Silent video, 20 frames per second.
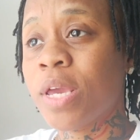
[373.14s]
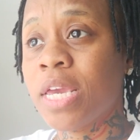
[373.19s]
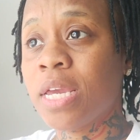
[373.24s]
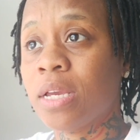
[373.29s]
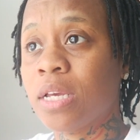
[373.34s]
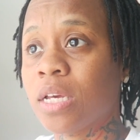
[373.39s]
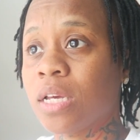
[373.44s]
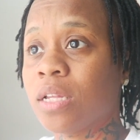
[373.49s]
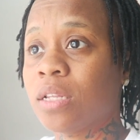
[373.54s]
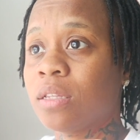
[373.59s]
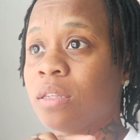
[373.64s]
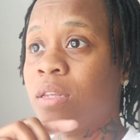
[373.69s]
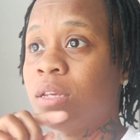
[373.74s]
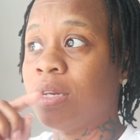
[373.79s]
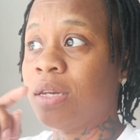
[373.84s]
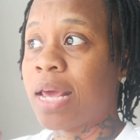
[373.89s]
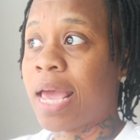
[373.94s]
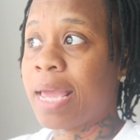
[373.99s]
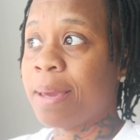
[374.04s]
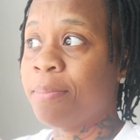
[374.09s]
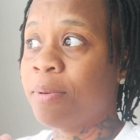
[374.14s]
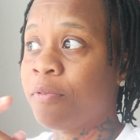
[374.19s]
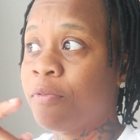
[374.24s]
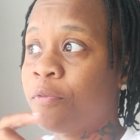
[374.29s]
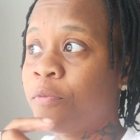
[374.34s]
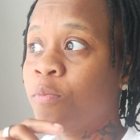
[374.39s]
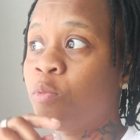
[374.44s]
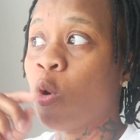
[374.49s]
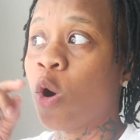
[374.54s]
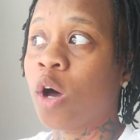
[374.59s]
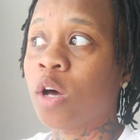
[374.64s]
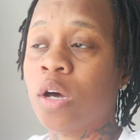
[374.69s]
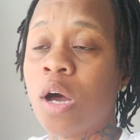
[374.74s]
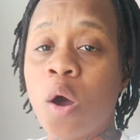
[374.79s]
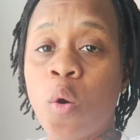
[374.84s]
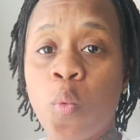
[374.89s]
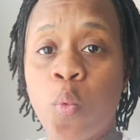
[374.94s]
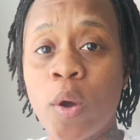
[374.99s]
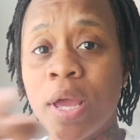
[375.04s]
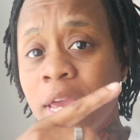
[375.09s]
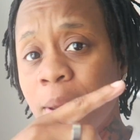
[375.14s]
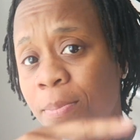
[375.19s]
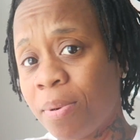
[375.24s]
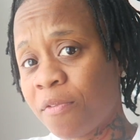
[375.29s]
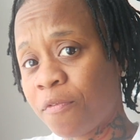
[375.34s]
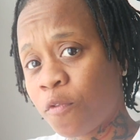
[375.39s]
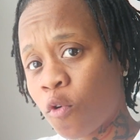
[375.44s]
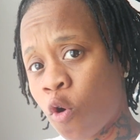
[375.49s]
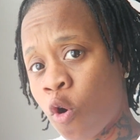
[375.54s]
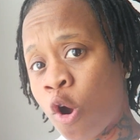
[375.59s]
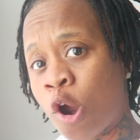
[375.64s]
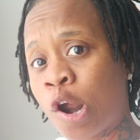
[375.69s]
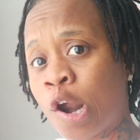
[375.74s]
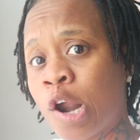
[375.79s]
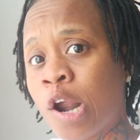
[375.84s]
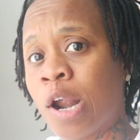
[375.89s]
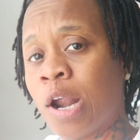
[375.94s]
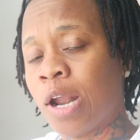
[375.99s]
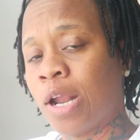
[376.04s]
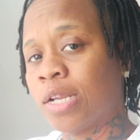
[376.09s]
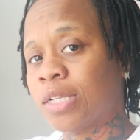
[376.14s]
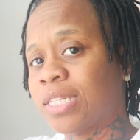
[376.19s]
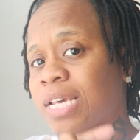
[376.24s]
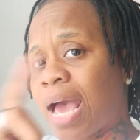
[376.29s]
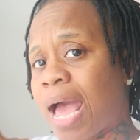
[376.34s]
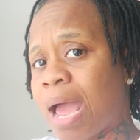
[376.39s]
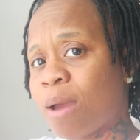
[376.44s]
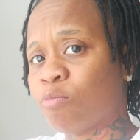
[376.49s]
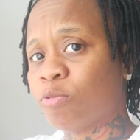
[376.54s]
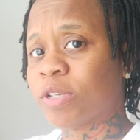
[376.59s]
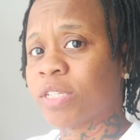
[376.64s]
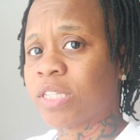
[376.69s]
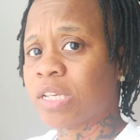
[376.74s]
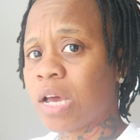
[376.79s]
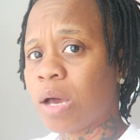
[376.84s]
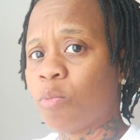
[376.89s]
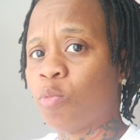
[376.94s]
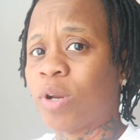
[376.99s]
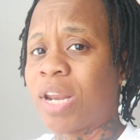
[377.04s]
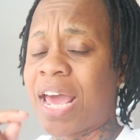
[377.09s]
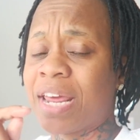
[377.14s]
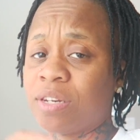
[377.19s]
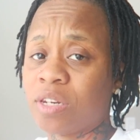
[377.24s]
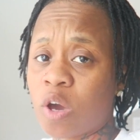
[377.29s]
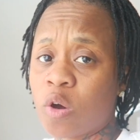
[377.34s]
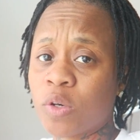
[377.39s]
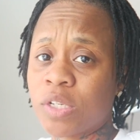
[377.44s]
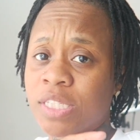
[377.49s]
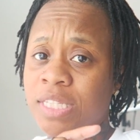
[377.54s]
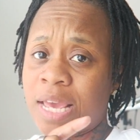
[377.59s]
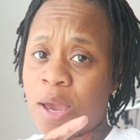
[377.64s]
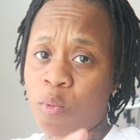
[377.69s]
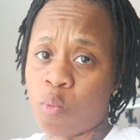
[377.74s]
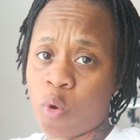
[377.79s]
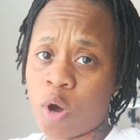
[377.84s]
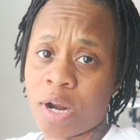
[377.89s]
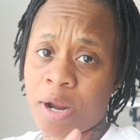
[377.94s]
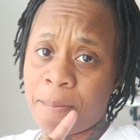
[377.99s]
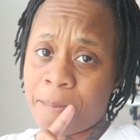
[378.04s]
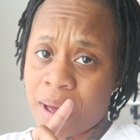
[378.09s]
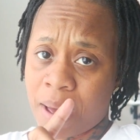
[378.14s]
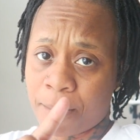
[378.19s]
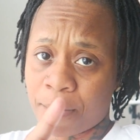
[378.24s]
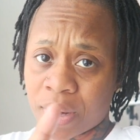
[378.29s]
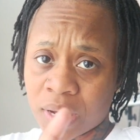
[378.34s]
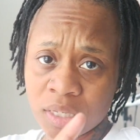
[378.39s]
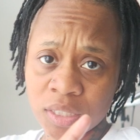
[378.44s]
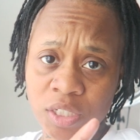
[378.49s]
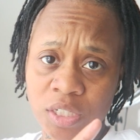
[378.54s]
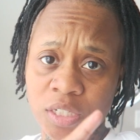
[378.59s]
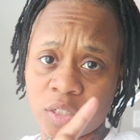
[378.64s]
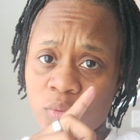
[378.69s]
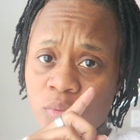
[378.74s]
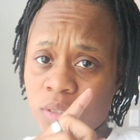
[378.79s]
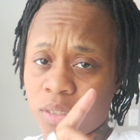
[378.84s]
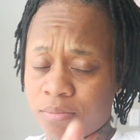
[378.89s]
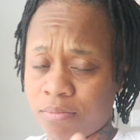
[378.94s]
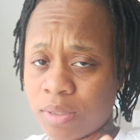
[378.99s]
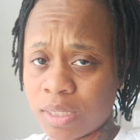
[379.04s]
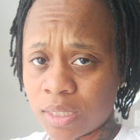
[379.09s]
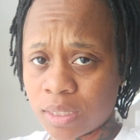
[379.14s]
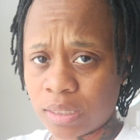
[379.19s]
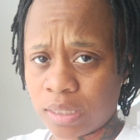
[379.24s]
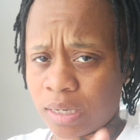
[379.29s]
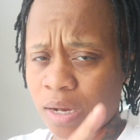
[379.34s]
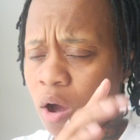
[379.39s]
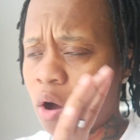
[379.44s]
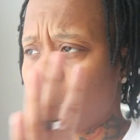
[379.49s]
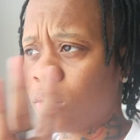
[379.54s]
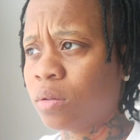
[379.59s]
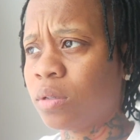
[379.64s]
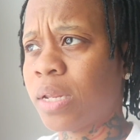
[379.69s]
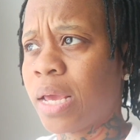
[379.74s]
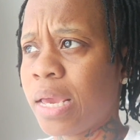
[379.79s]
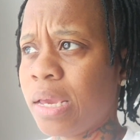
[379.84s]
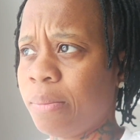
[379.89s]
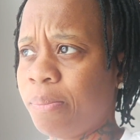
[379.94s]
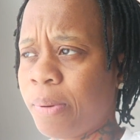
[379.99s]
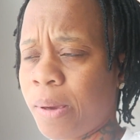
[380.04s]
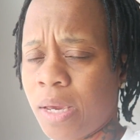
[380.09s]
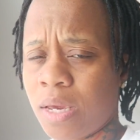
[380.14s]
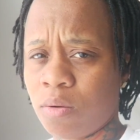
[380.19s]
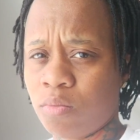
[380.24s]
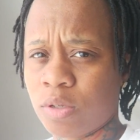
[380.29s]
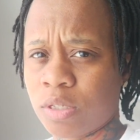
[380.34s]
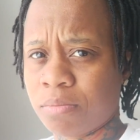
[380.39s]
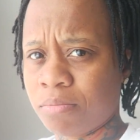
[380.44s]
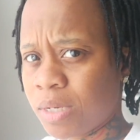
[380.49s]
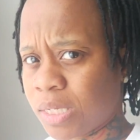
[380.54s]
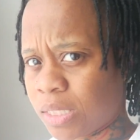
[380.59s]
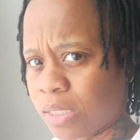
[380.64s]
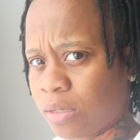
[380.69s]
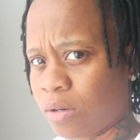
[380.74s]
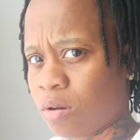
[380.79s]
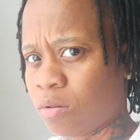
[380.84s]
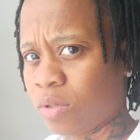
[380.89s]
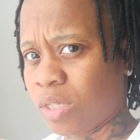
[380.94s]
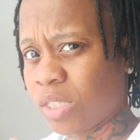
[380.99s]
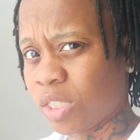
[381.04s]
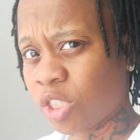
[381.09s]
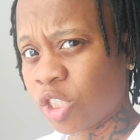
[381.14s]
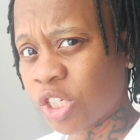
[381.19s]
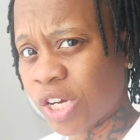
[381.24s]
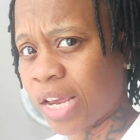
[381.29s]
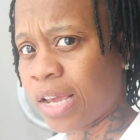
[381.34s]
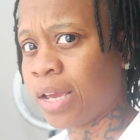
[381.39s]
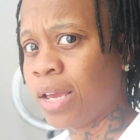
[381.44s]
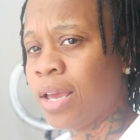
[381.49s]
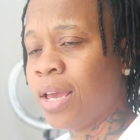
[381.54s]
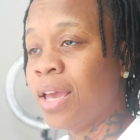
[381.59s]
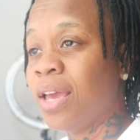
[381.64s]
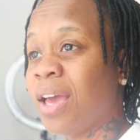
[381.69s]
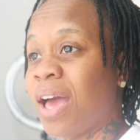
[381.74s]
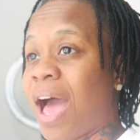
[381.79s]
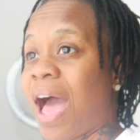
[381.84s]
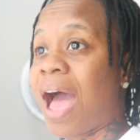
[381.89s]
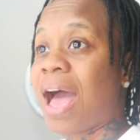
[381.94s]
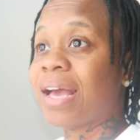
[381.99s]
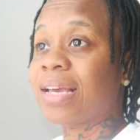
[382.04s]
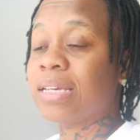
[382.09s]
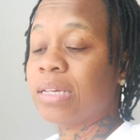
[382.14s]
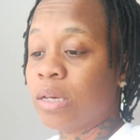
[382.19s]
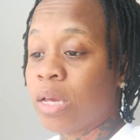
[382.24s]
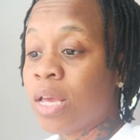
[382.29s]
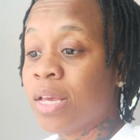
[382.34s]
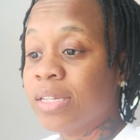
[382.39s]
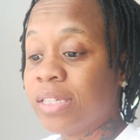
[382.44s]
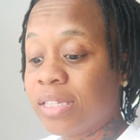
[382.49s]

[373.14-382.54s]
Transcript: week, a week before time was up, when I noticed that one of my punches was missing, a whole day pay was missing on this check, I